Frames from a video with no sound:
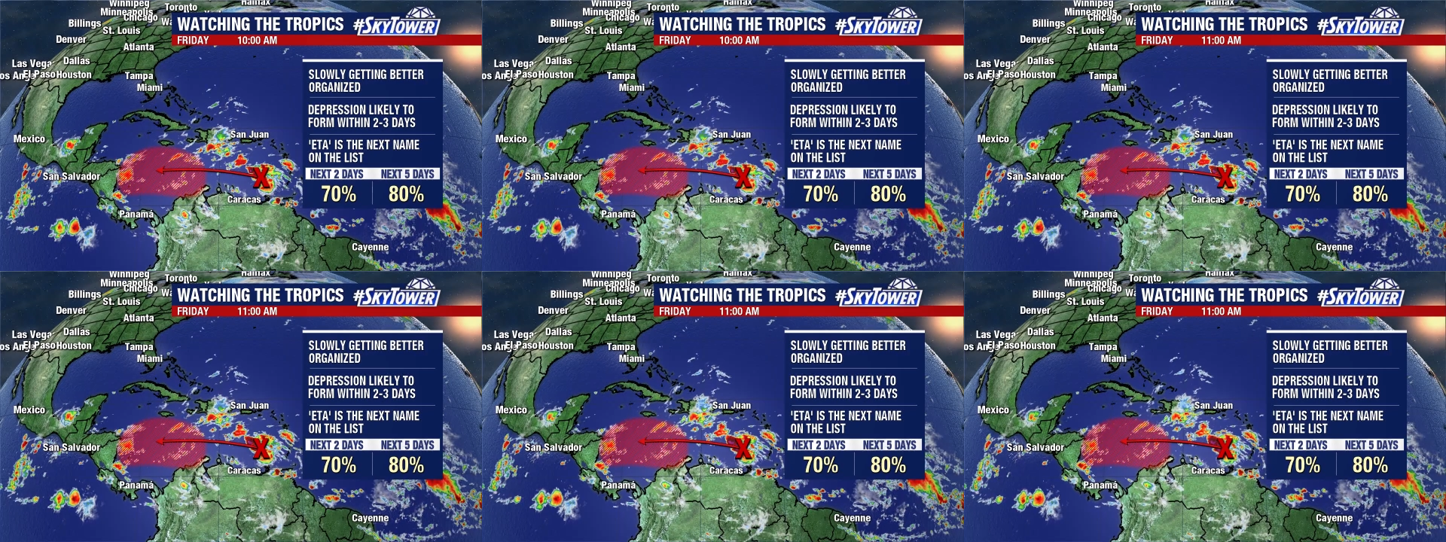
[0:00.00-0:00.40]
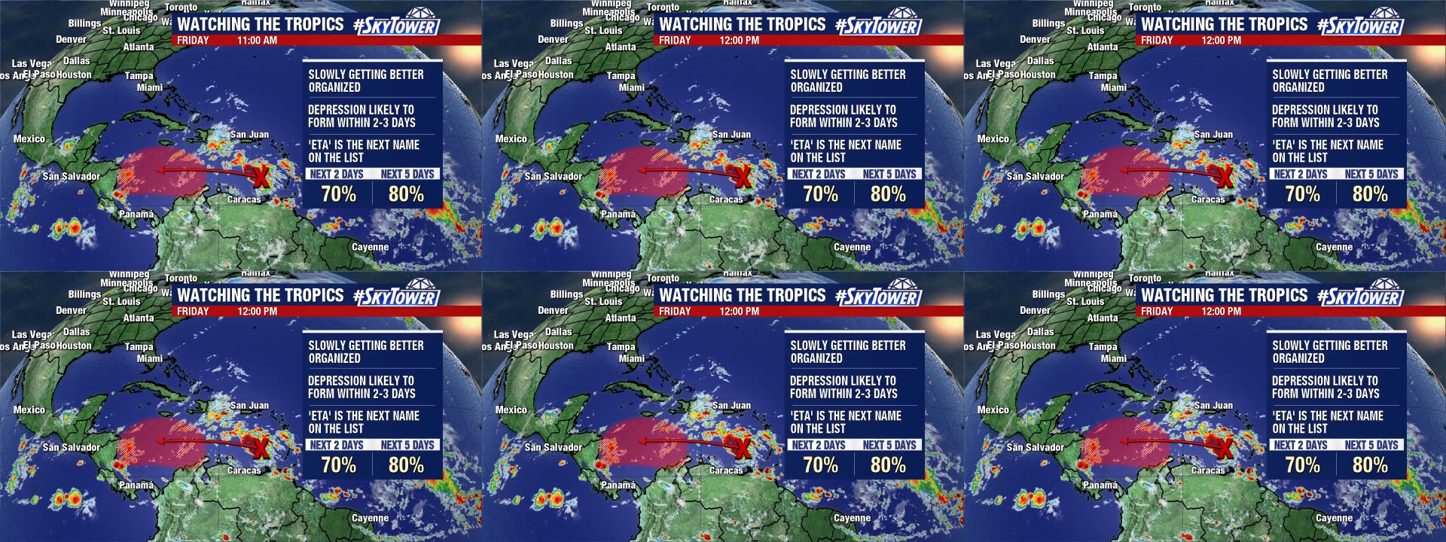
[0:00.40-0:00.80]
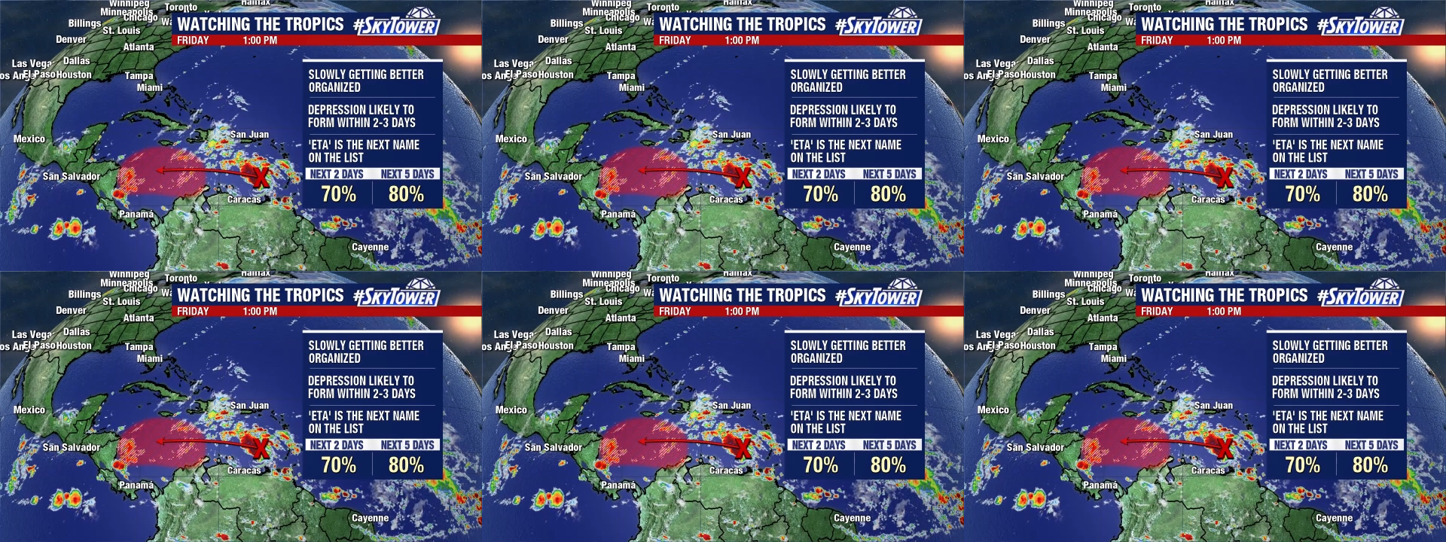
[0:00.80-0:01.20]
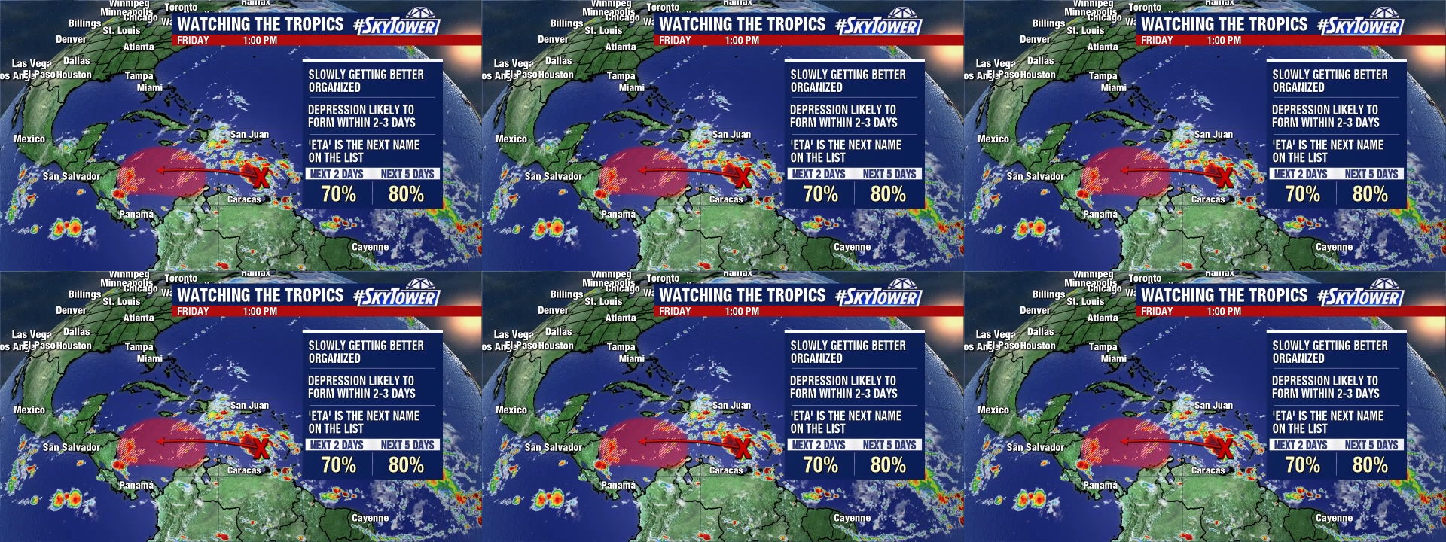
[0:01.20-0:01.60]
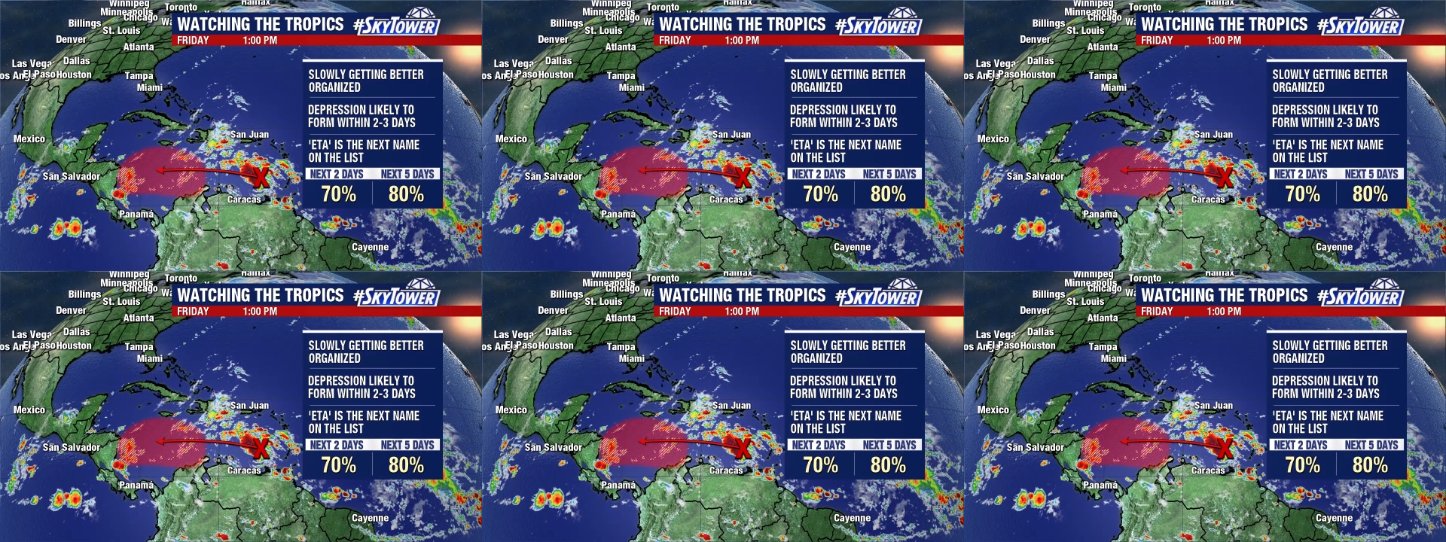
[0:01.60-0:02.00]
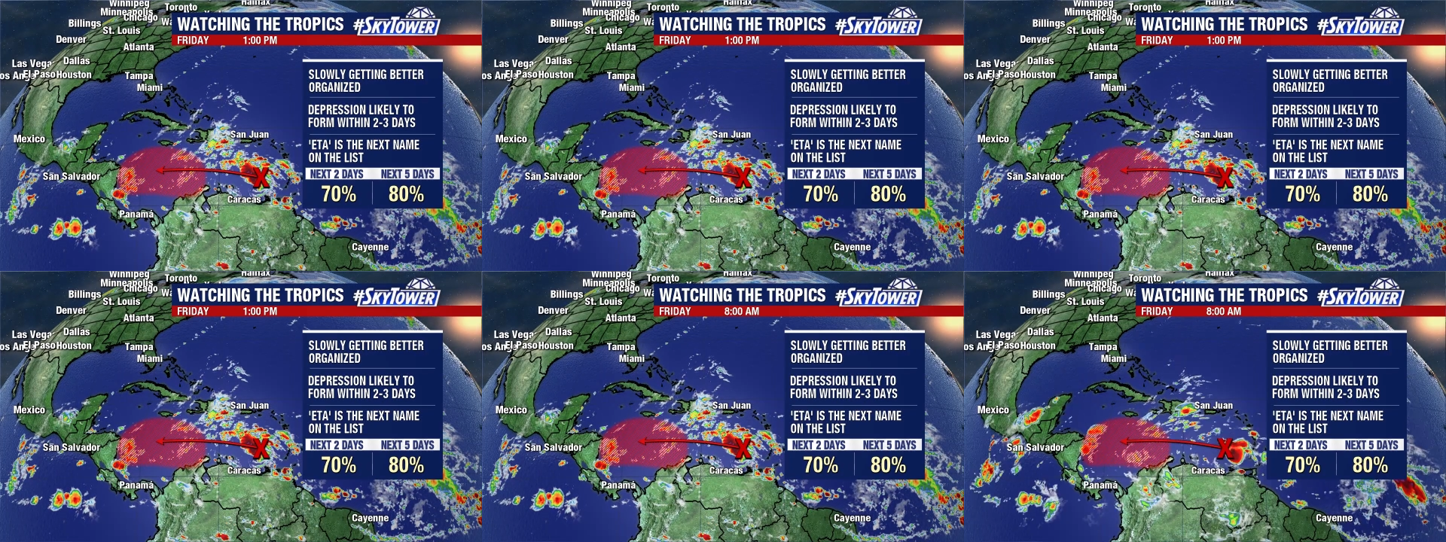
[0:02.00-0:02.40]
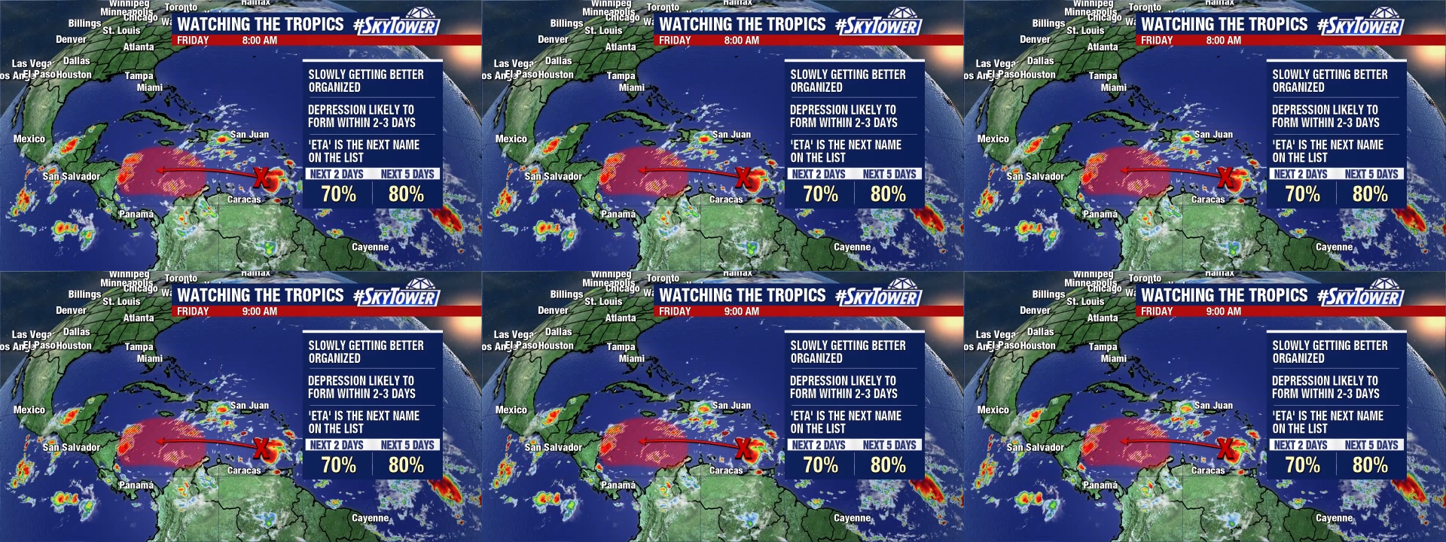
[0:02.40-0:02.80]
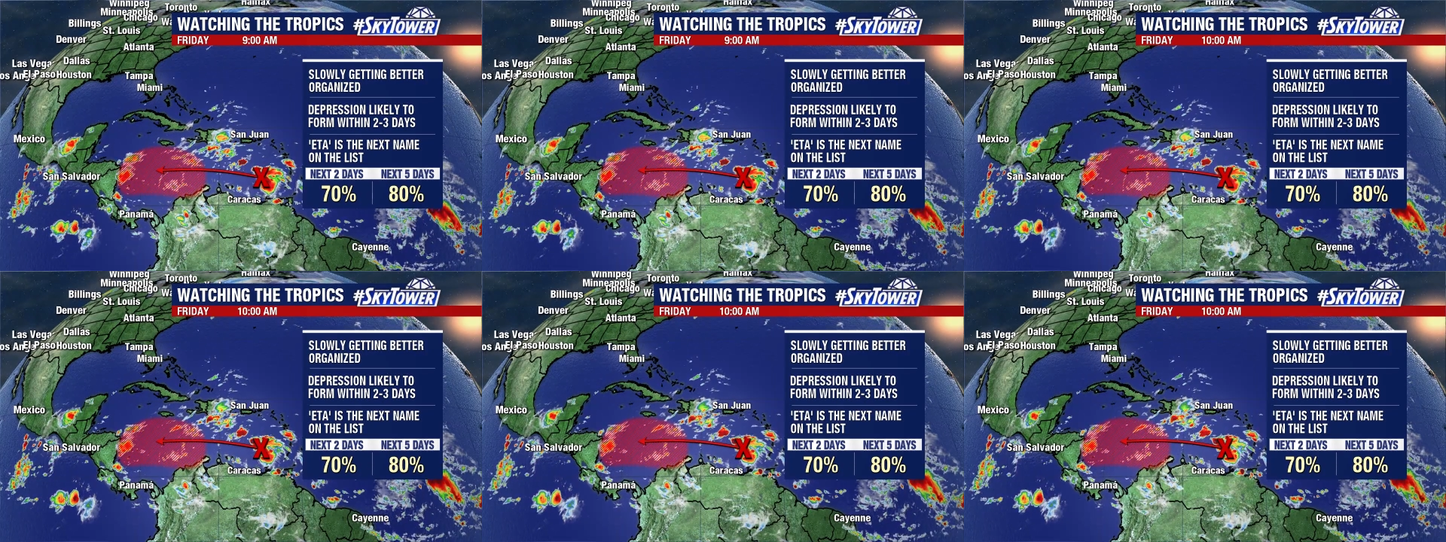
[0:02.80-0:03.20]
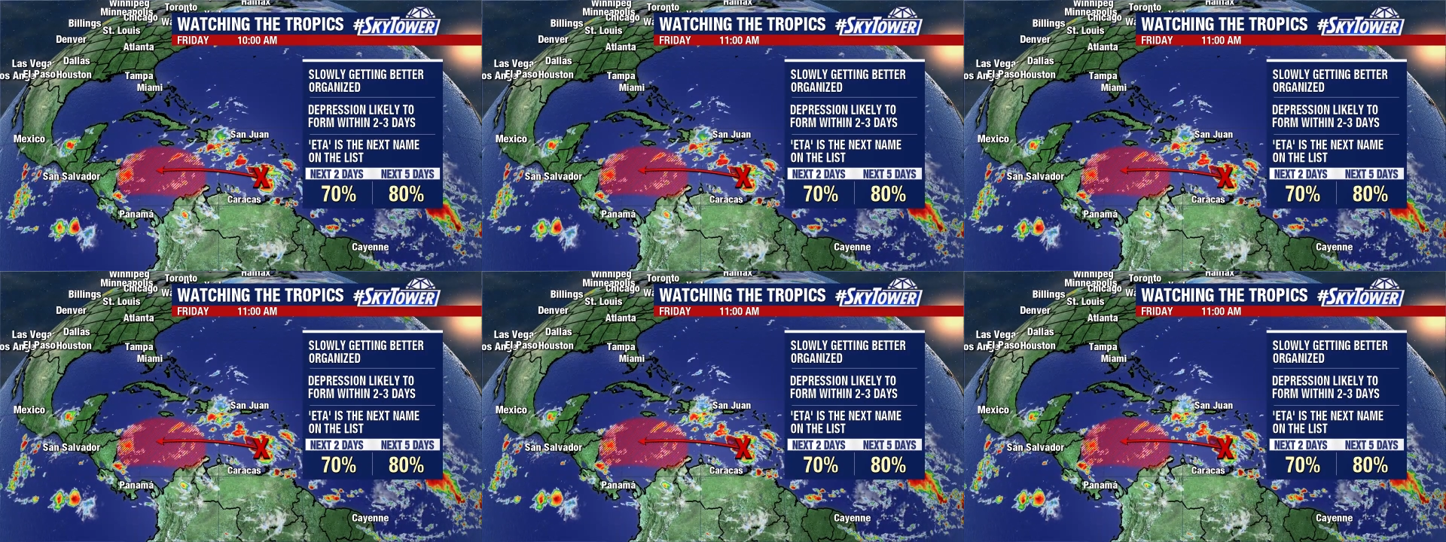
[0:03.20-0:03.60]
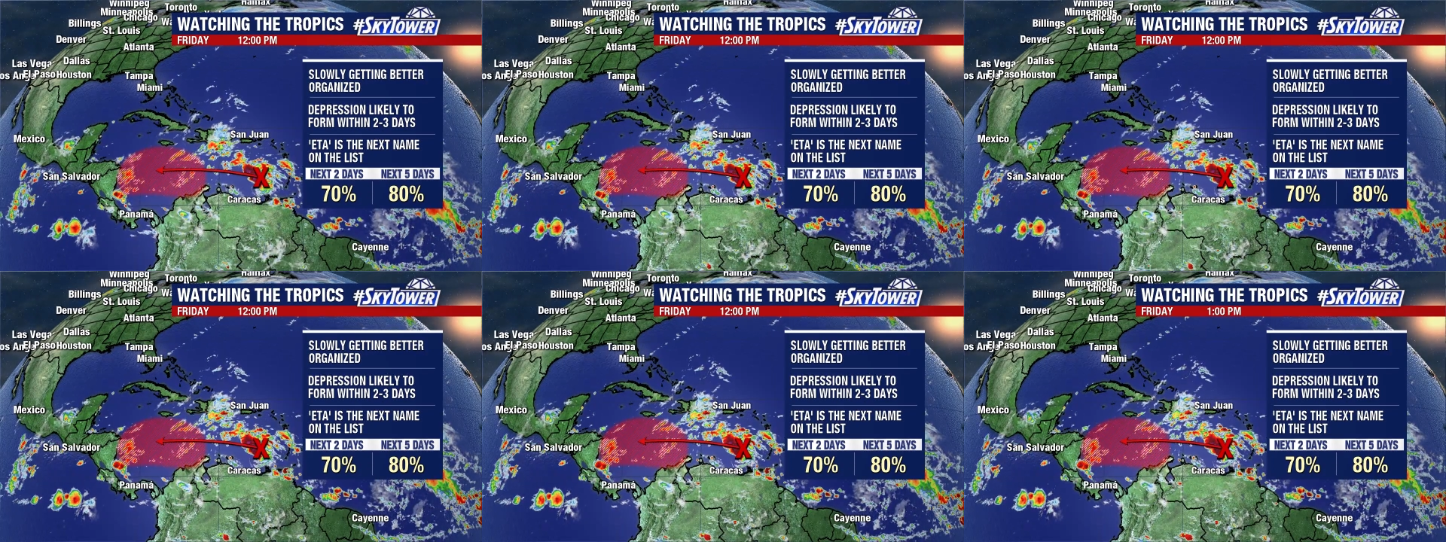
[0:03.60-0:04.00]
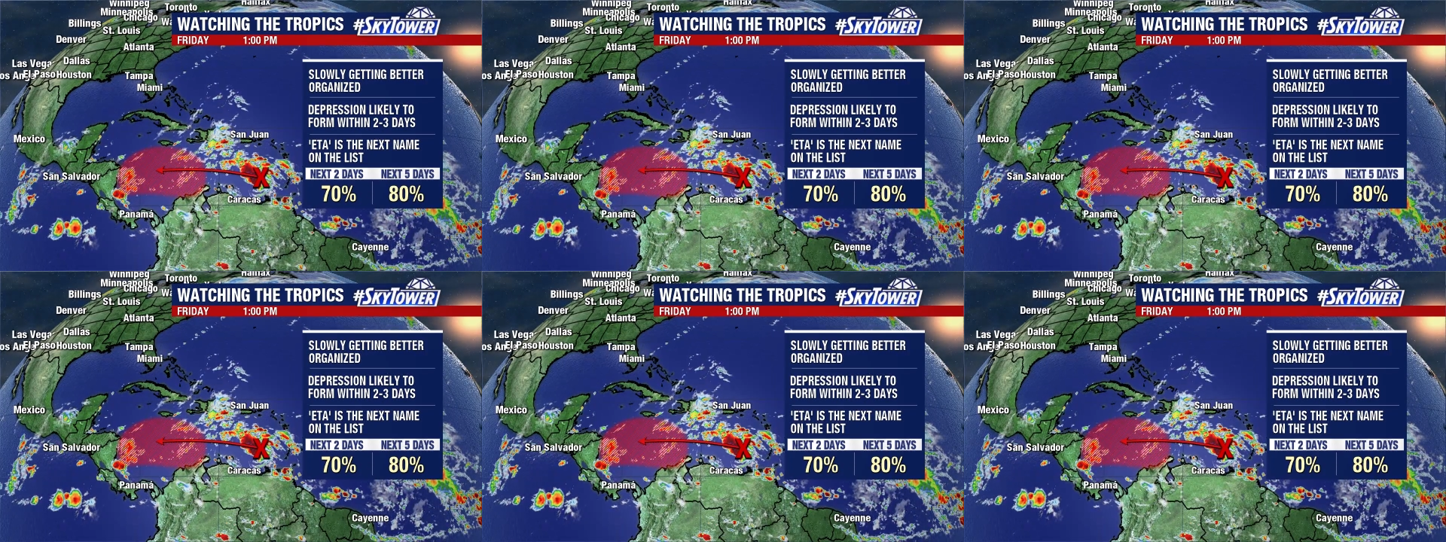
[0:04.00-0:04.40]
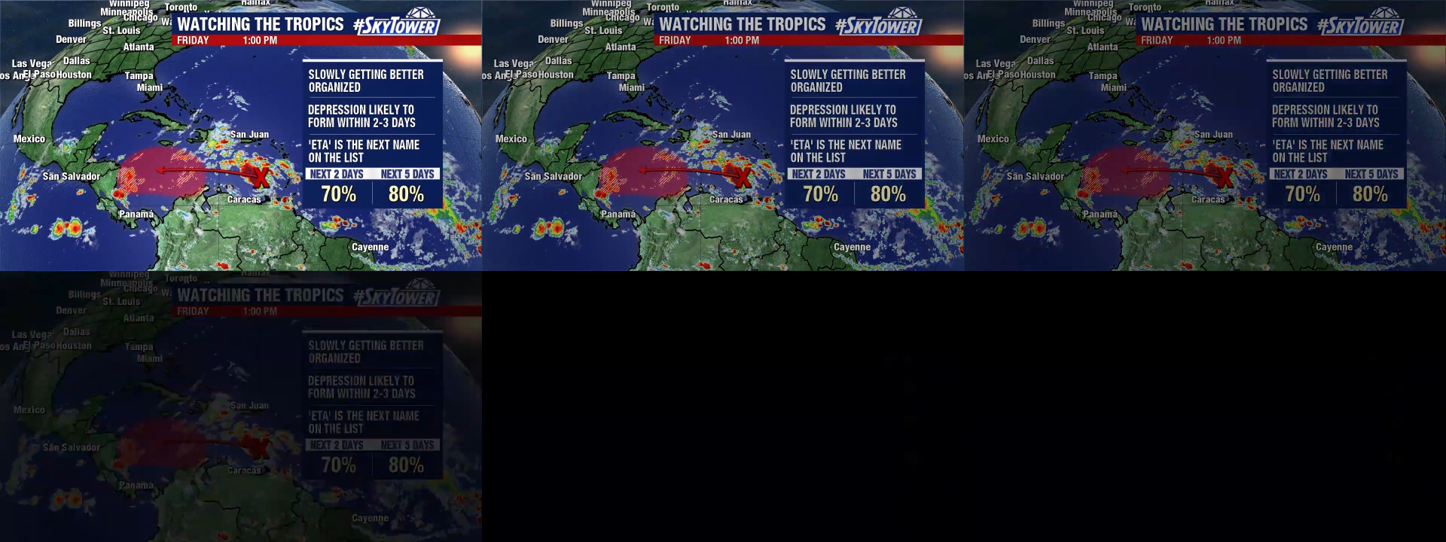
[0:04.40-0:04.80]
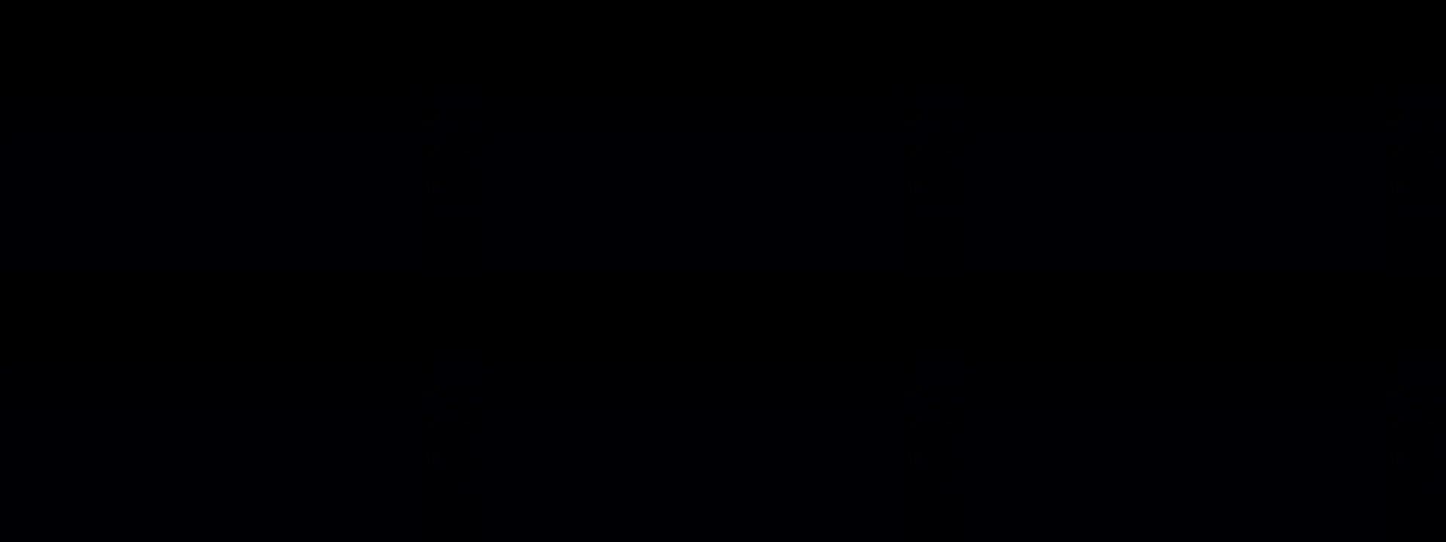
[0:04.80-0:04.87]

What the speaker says: No face is visible, so there are no lips to read.